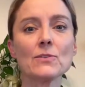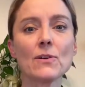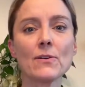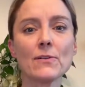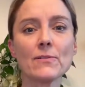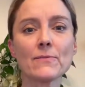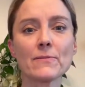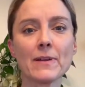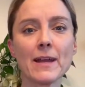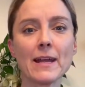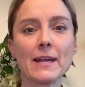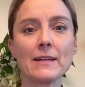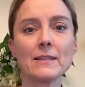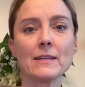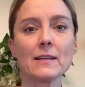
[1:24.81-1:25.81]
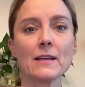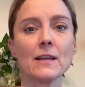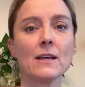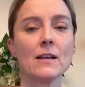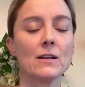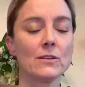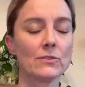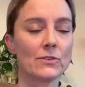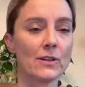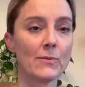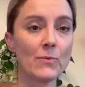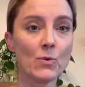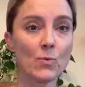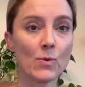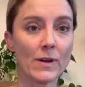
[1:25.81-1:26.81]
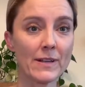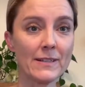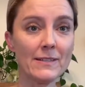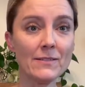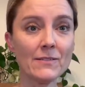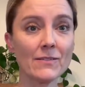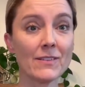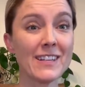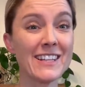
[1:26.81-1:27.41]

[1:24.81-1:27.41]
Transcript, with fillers: All right. So, number one,